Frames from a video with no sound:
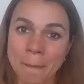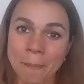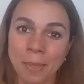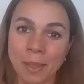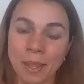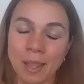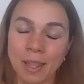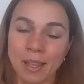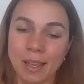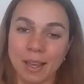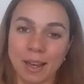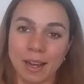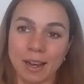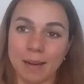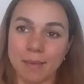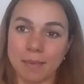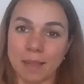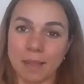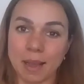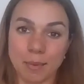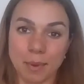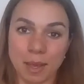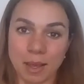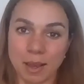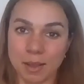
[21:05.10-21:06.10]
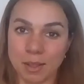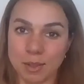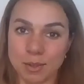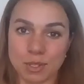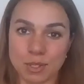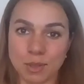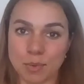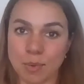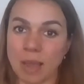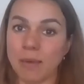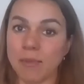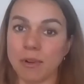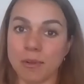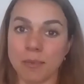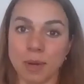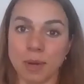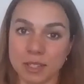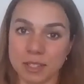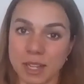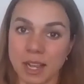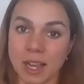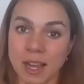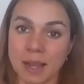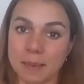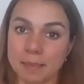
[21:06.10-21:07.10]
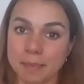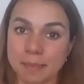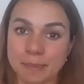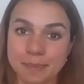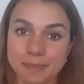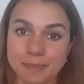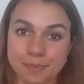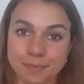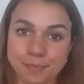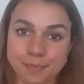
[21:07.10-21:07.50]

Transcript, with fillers: um, that we use in the weight room all the time.